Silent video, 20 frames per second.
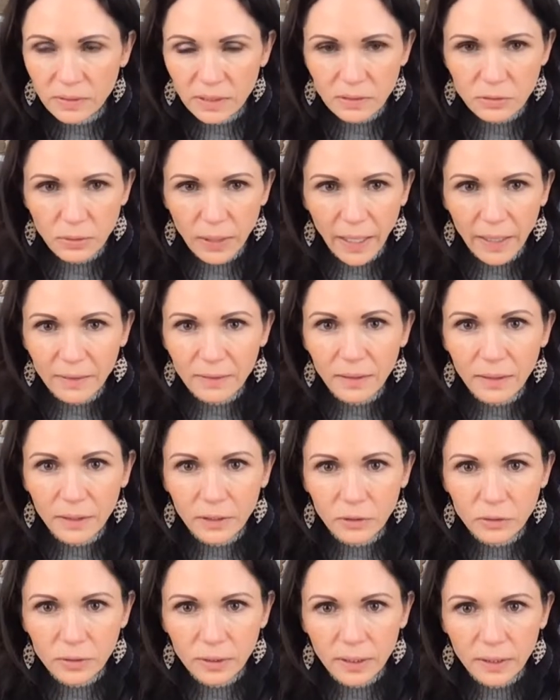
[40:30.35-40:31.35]
That's right. I thought
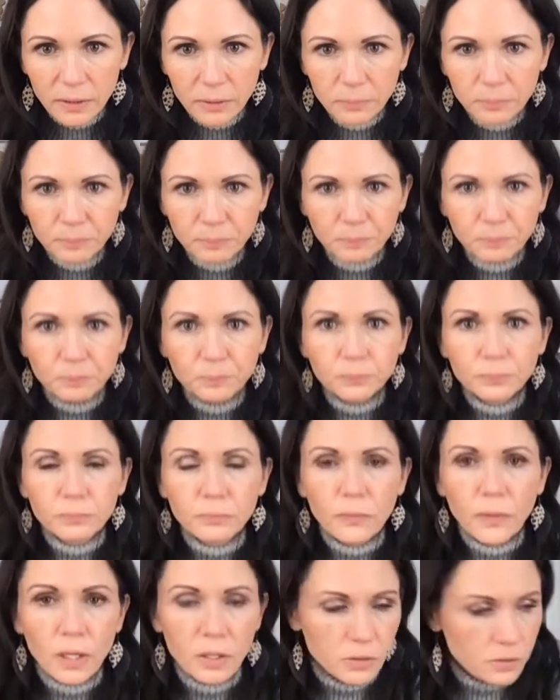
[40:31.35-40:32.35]
you did.
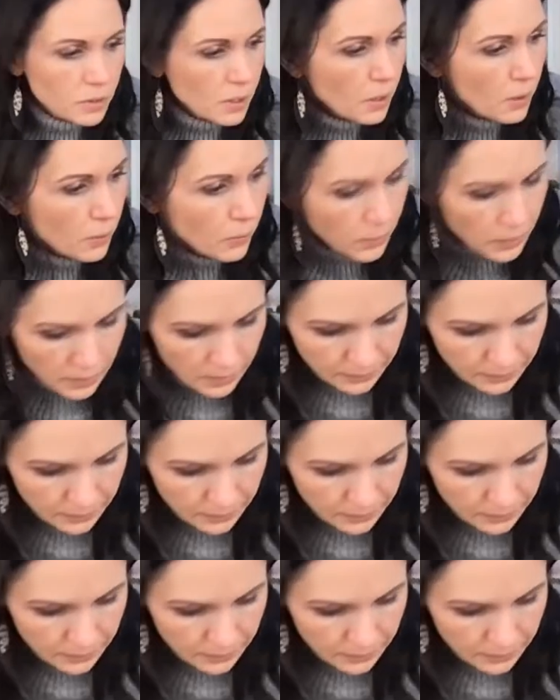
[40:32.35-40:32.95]
So